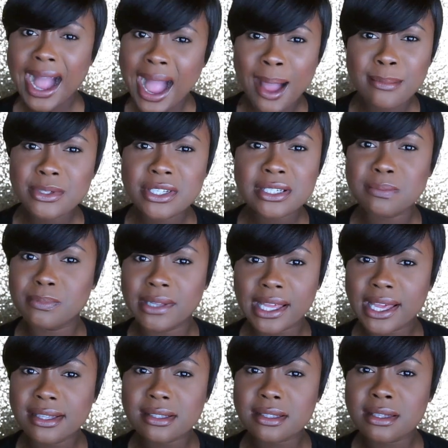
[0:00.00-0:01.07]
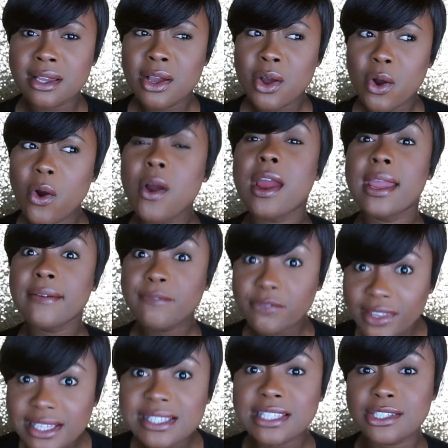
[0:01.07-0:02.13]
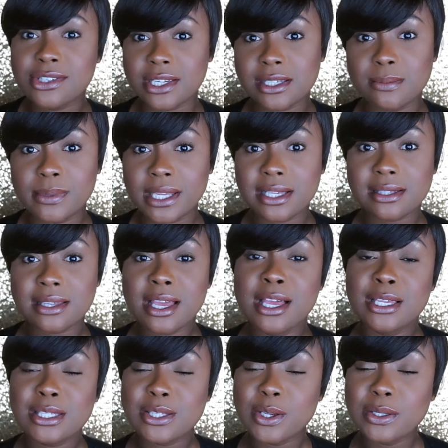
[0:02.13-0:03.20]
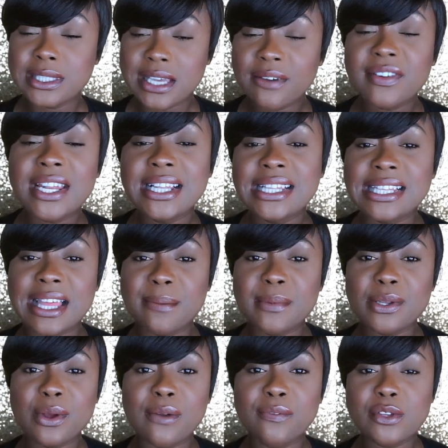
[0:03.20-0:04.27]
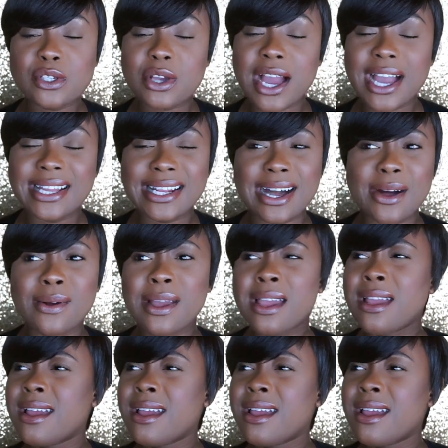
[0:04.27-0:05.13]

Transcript: i'm just blessed or if this is just blessed so definitely let me know if you try it out